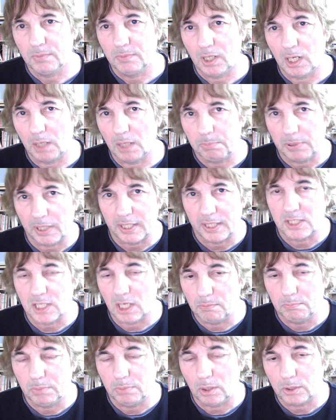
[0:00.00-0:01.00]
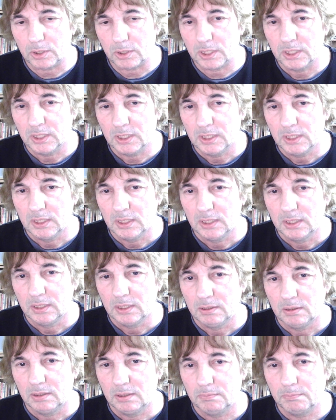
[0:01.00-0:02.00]
I play tongue block,
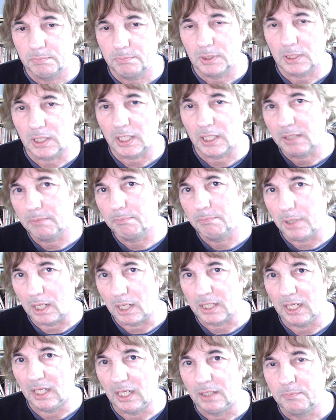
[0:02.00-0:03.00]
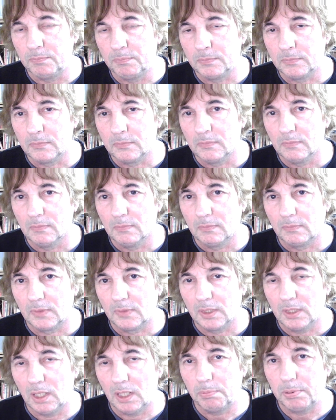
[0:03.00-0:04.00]
but I can pucker.
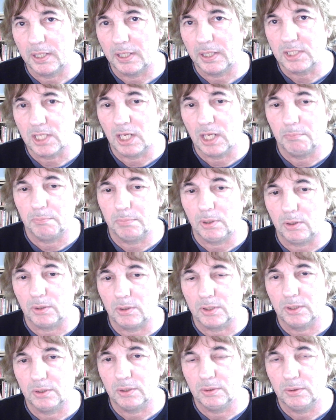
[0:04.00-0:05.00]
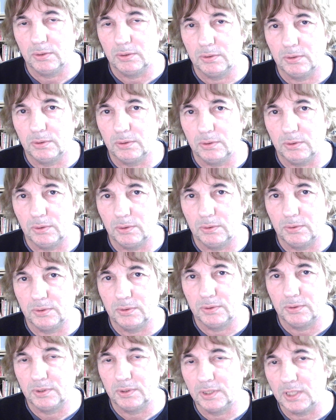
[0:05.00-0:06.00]
I play tongue block
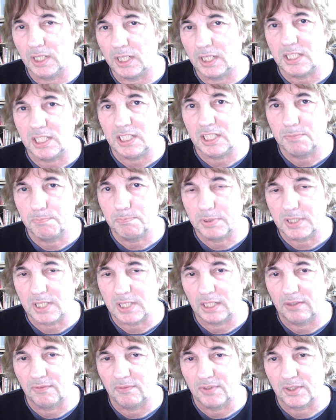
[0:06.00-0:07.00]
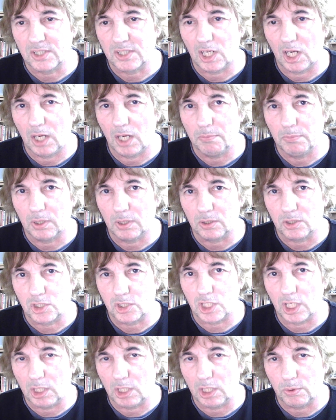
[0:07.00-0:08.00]
90% of the time. I'm going to
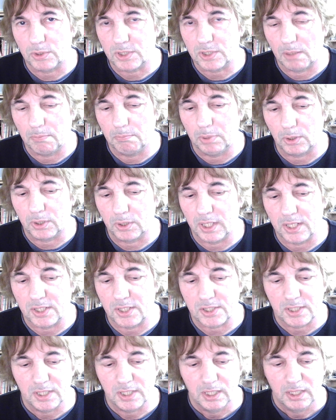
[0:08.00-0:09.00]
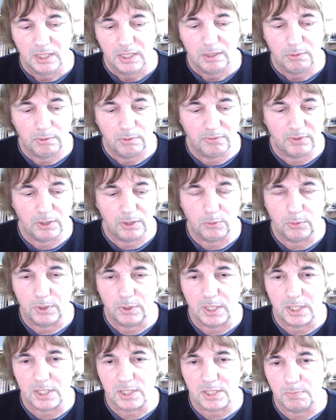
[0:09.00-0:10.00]
show you what tongue block is with a little
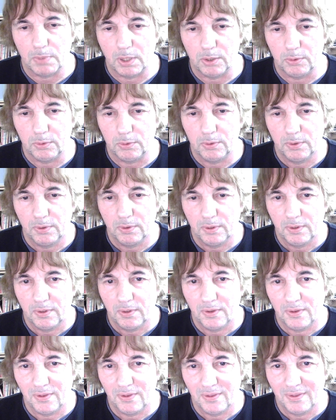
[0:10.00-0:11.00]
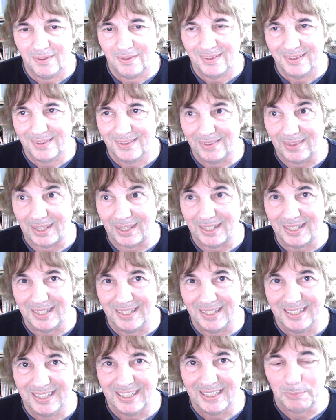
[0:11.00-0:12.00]
gizmo thing
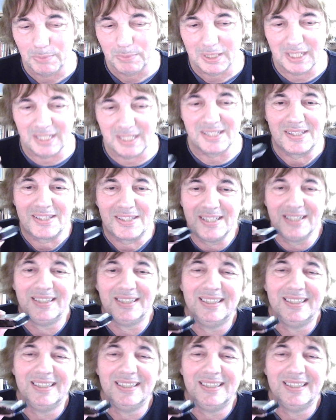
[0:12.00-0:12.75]
in a minute.